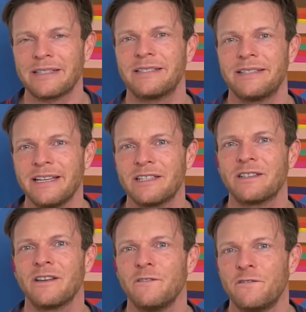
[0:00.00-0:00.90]
That's
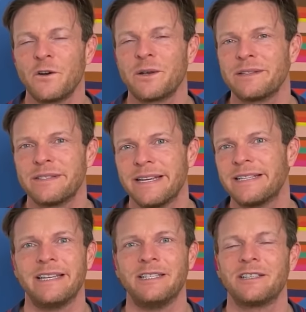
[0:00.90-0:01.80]
6 foot
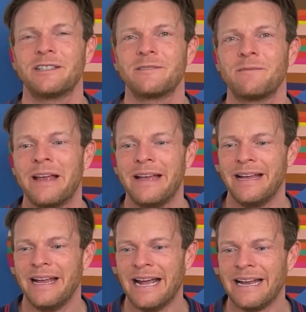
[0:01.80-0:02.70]
6 inches.
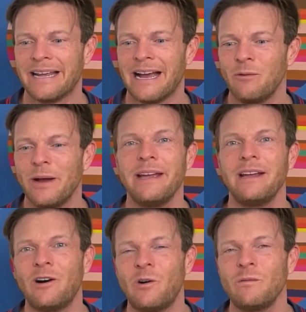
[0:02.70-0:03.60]
And I
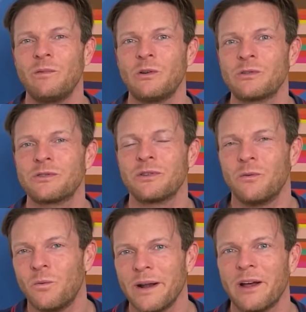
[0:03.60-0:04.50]
weigh almost
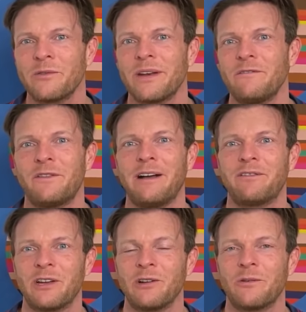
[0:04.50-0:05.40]

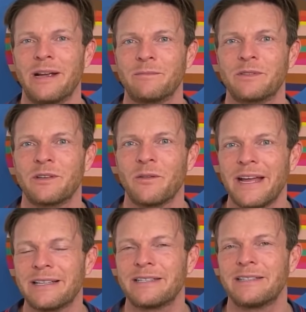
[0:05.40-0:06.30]
105 kilograms. So
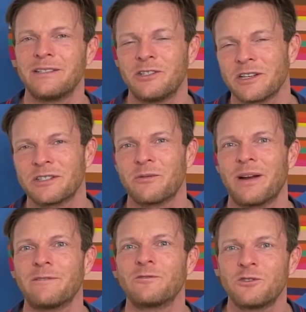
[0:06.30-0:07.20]
that's just
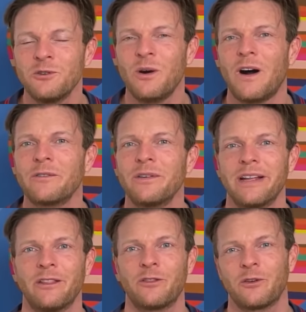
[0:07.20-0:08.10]
around
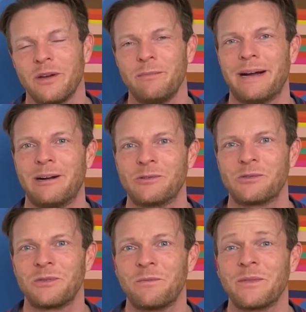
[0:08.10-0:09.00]
230 pounds.